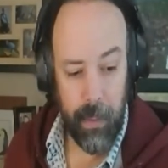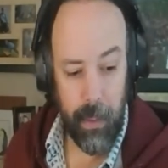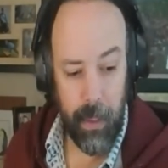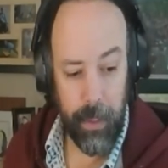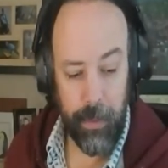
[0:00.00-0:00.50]

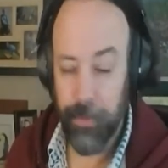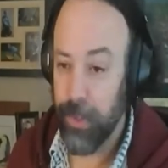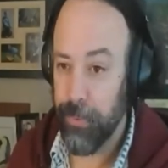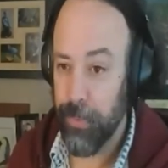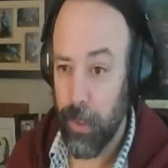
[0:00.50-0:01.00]
on the free
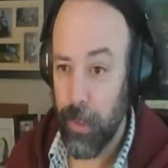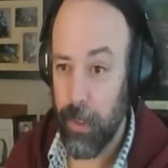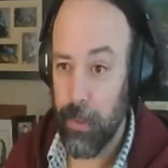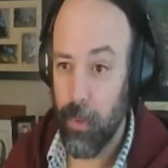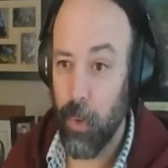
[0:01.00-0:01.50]
for
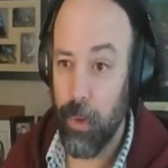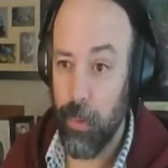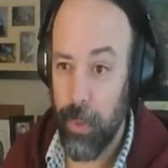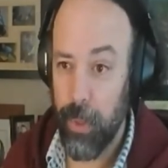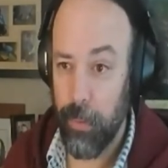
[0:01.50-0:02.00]
all, or
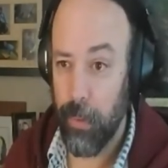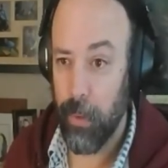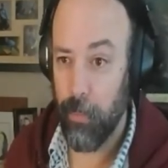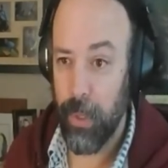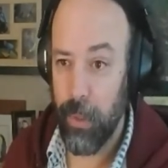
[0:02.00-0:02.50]

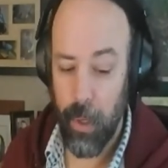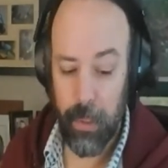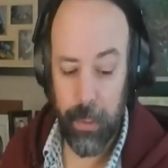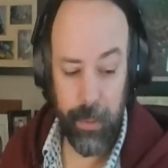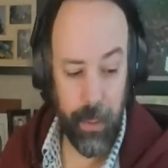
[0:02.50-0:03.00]
we
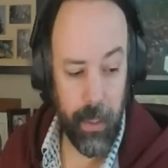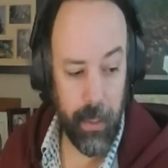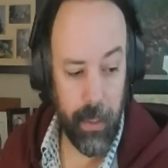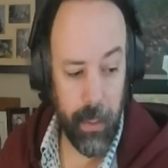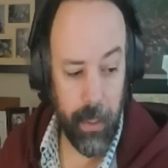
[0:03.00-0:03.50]
call it
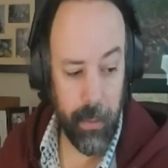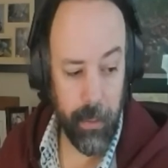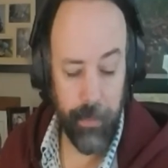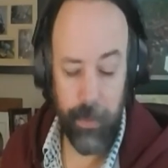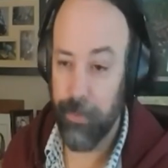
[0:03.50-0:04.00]

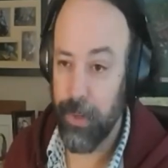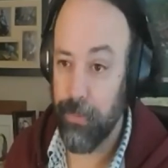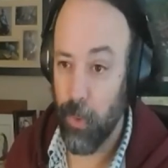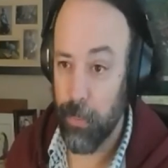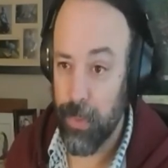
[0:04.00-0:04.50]
the free
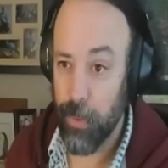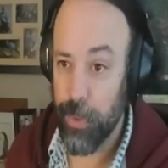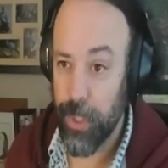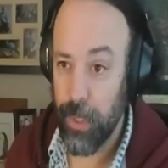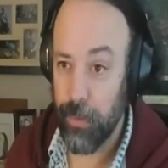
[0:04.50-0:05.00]
form
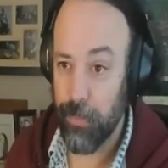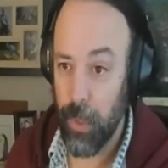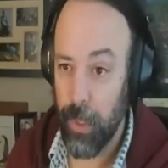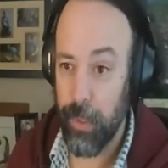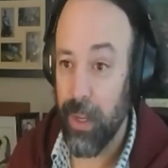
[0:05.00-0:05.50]
associative
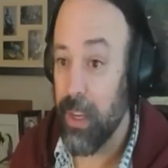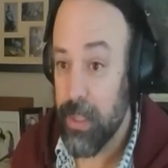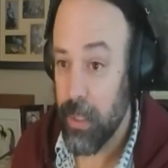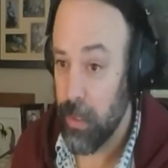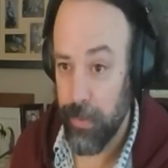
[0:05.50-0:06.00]
one,
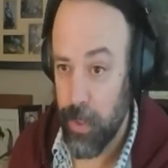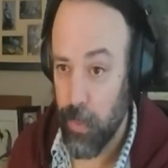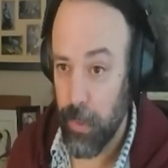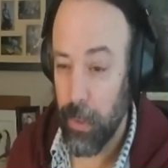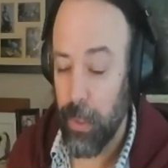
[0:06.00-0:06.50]
is
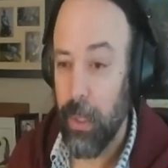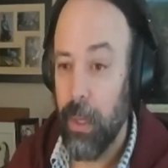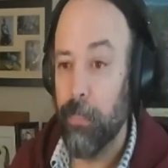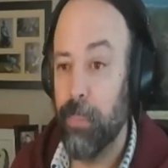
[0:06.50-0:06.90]
individual. Yeah.